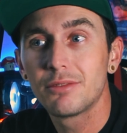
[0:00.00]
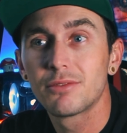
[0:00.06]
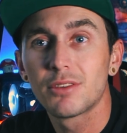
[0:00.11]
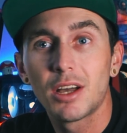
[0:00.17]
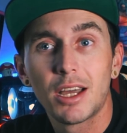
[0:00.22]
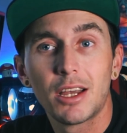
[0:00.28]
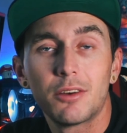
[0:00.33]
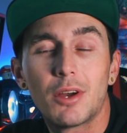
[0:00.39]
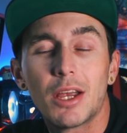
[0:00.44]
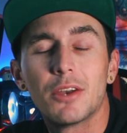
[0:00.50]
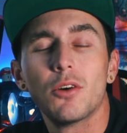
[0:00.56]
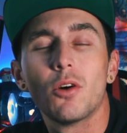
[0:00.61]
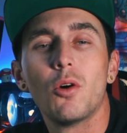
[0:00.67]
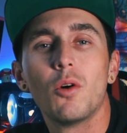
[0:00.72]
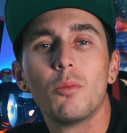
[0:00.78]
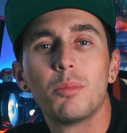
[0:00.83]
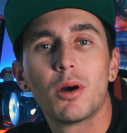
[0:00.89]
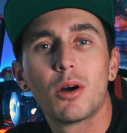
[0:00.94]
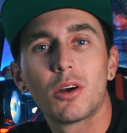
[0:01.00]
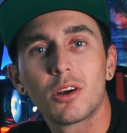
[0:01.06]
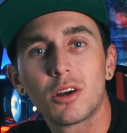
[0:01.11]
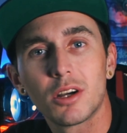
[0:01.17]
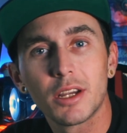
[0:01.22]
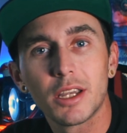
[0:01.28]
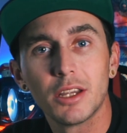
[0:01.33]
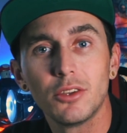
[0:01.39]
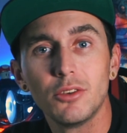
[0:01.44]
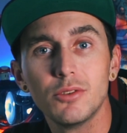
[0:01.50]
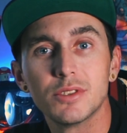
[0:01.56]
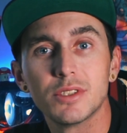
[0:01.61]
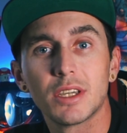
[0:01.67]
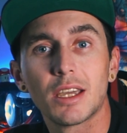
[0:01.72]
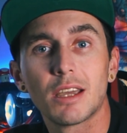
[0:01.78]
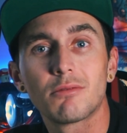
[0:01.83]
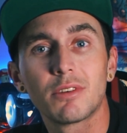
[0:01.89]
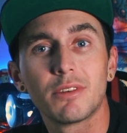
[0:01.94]
fly around a whole park and
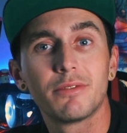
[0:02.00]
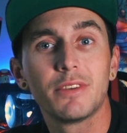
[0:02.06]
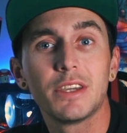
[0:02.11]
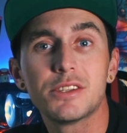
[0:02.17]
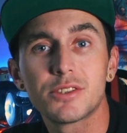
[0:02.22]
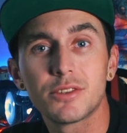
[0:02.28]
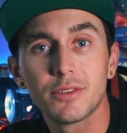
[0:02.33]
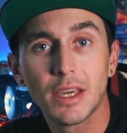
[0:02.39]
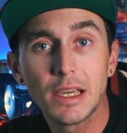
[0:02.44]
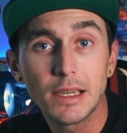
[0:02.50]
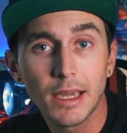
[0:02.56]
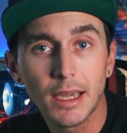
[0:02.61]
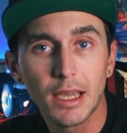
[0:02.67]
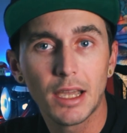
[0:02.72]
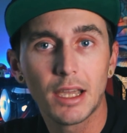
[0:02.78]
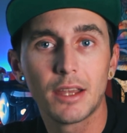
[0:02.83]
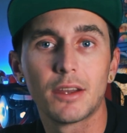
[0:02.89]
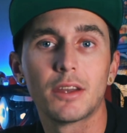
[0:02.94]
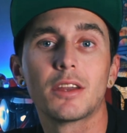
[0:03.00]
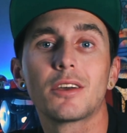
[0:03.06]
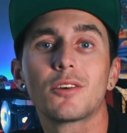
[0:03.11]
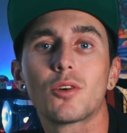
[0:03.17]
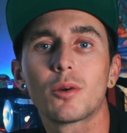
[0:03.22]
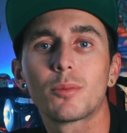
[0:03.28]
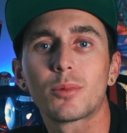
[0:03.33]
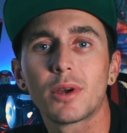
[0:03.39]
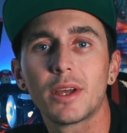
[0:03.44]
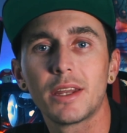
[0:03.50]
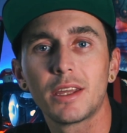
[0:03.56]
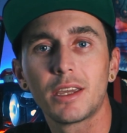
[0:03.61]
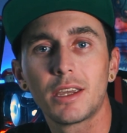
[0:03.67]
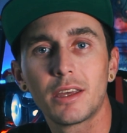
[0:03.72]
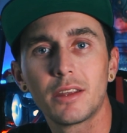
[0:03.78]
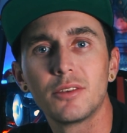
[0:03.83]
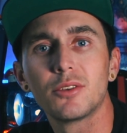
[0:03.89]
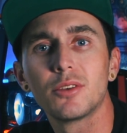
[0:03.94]
using every feature they can and incorporating
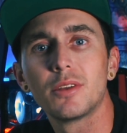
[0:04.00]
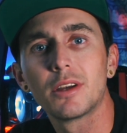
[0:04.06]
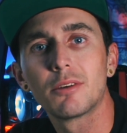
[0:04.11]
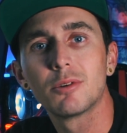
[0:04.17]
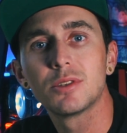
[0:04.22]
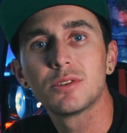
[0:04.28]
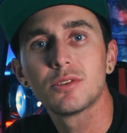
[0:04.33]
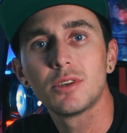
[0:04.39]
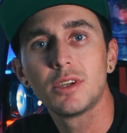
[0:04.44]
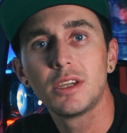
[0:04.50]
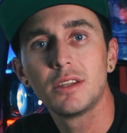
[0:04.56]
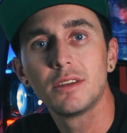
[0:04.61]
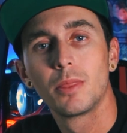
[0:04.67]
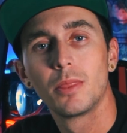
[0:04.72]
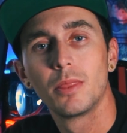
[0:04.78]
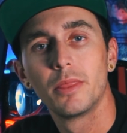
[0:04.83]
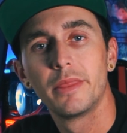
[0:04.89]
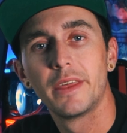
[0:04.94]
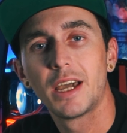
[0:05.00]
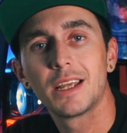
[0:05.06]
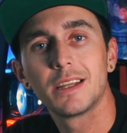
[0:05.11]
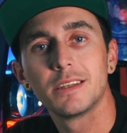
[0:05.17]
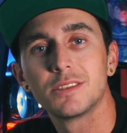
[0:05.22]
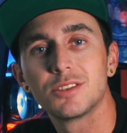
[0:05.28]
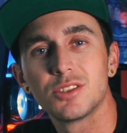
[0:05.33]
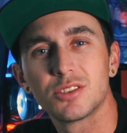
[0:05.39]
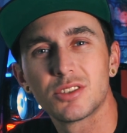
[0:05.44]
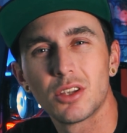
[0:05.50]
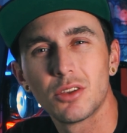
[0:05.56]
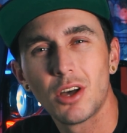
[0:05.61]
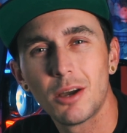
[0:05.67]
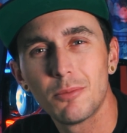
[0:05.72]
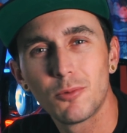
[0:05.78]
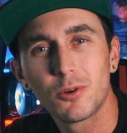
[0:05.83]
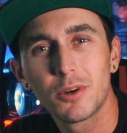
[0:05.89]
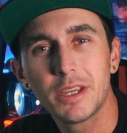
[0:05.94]
it into their routine, that is just a
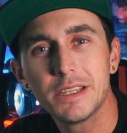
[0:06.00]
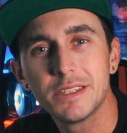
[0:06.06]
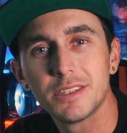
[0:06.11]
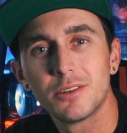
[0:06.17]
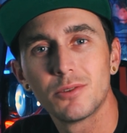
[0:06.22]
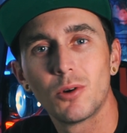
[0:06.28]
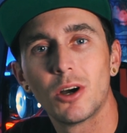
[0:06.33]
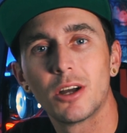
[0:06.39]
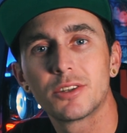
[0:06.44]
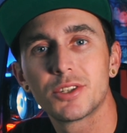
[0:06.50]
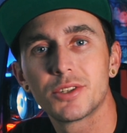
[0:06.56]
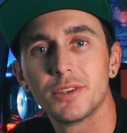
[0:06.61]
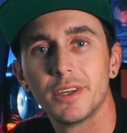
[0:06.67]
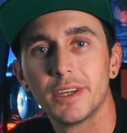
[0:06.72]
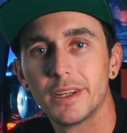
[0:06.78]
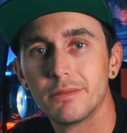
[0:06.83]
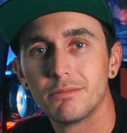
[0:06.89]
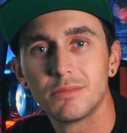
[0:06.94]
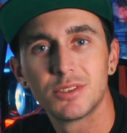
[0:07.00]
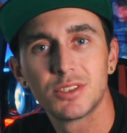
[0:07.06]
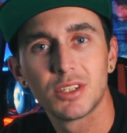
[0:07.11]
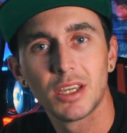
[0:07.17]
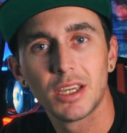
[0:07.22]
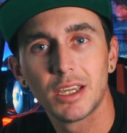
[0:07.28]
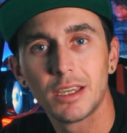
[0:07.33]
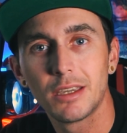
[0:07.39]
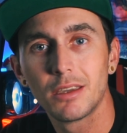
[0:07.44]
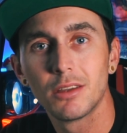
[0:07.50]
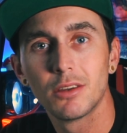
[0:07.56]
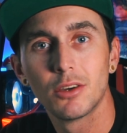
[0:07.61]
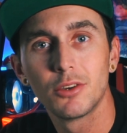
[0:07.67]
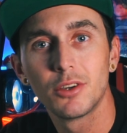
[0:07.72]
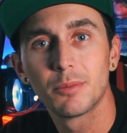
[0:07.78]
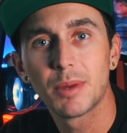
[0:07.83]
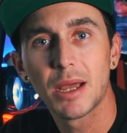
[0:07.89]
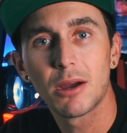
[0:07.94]
lot more easy to watch than, say, you know,
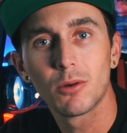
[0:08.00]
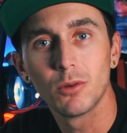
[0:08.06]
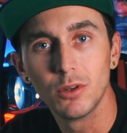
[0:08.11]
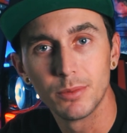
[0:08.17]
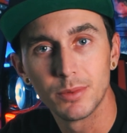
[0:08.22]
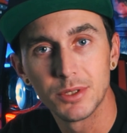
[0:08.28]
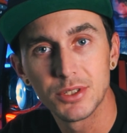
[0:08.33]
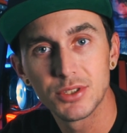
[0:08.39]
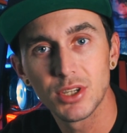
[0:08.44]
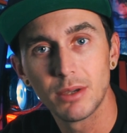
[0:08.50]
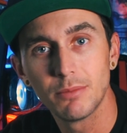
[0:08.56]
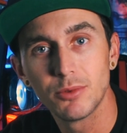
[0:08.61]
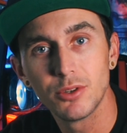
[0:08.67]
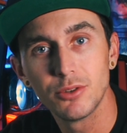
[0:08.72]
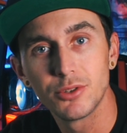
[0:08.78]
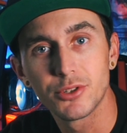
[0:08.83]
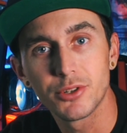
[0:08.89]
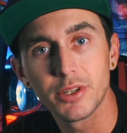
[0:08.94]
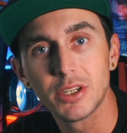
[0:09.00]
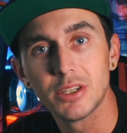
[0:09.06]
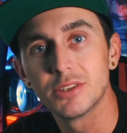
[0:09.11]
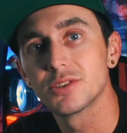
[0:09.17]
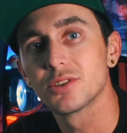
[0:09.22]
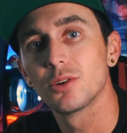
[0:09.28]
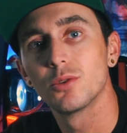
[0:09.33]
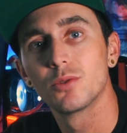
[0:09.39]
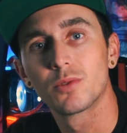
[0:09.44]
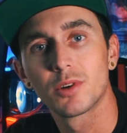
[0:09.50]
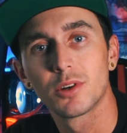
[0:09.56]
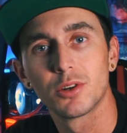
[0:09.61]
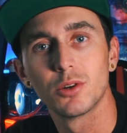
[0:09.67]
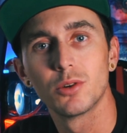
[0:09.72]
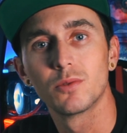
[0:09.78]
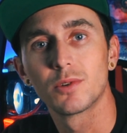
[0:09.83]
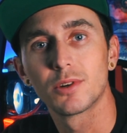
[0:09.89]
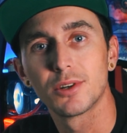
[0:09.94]
you're power looping the same 2 trees over and
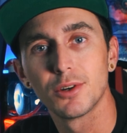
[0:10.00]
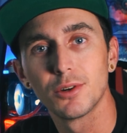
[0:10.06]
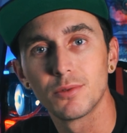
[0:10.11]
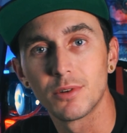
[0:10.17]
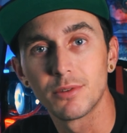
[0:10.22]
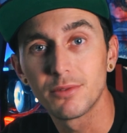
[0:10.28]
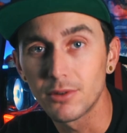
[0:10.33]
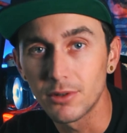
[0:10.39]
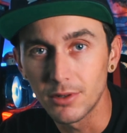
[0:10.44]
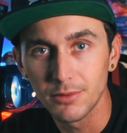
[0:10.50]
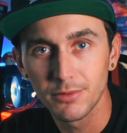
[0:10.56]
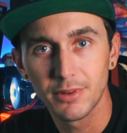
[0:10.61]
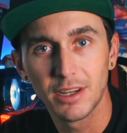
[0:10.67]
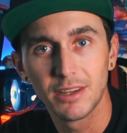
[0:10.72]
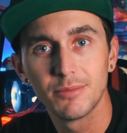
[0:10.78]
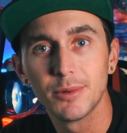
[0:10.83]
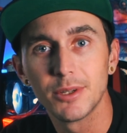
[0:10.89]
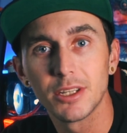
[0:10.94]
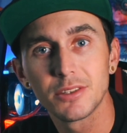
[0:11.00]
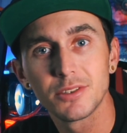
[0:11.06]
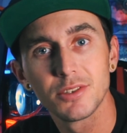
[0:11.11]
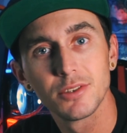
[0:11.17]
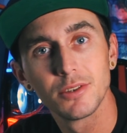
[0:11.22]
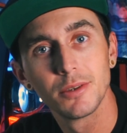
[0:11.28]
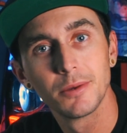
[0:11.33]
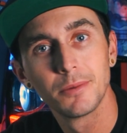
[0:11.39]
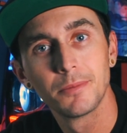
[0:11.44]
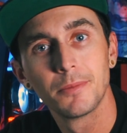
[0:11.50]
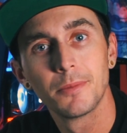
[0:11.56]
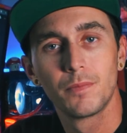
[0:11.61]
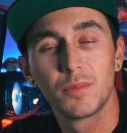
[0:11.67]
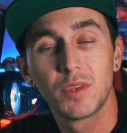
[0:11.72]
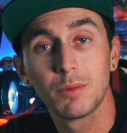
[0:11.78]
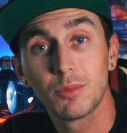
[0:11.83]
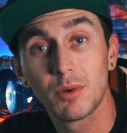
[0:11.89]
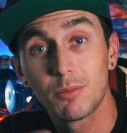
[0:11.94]
over and over for 5 minutes.
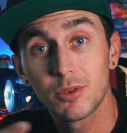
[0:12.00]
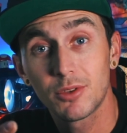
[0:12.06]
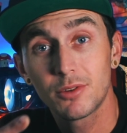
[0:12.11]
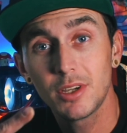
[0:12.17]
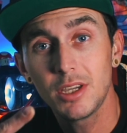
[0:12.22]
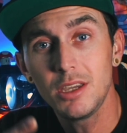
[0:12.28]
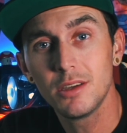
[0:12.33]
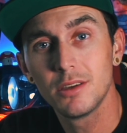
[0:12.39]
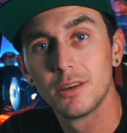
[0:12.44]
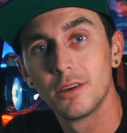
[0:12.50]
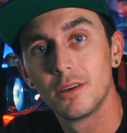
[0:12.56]
Tip number 3,